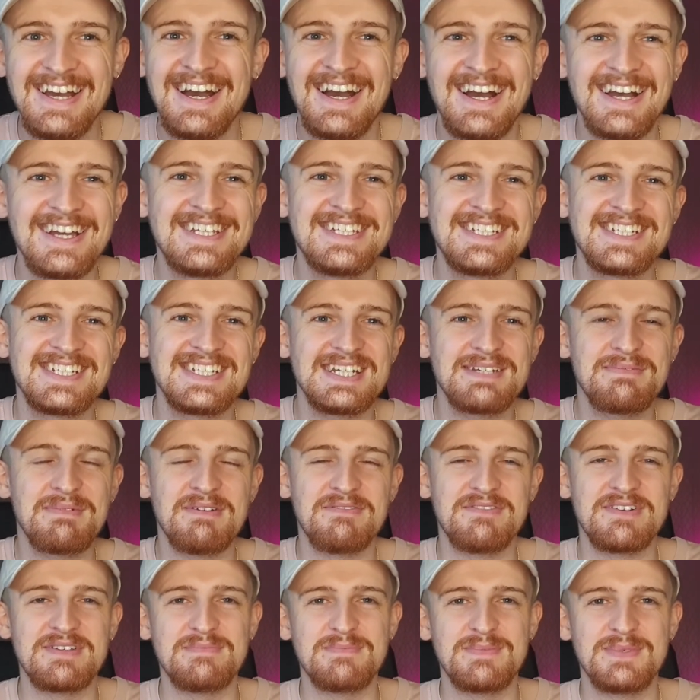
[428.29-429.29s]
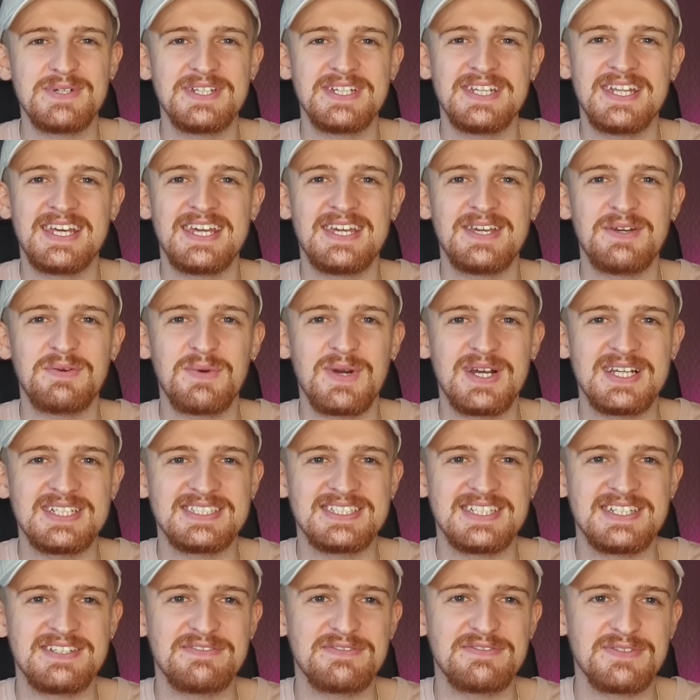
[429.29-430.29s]
I stream every Monday,
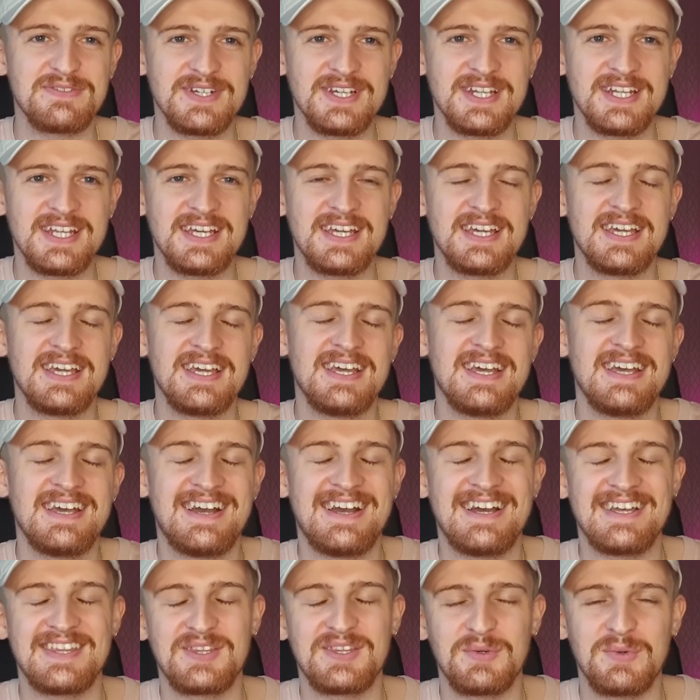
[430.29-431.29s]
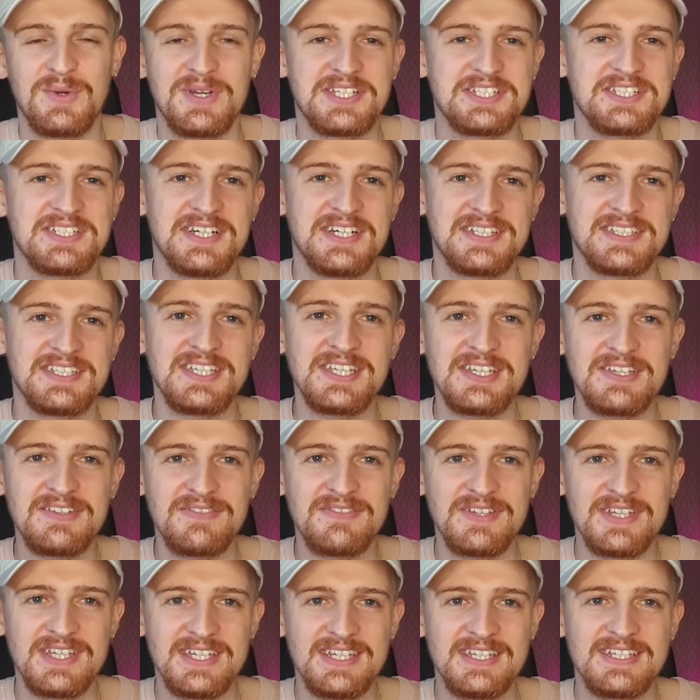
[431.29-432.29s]
Wednesday, Friday at
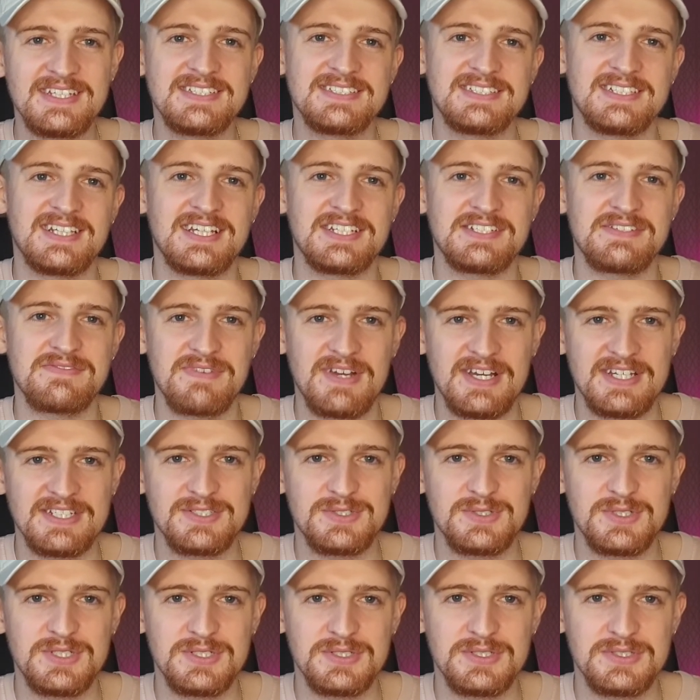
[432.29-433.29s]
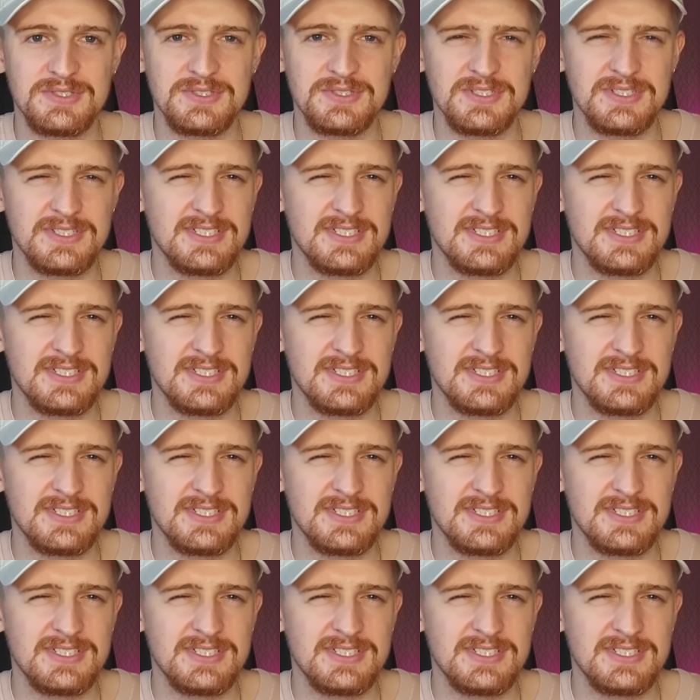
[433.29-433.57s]
twitch.tv/Vaz300.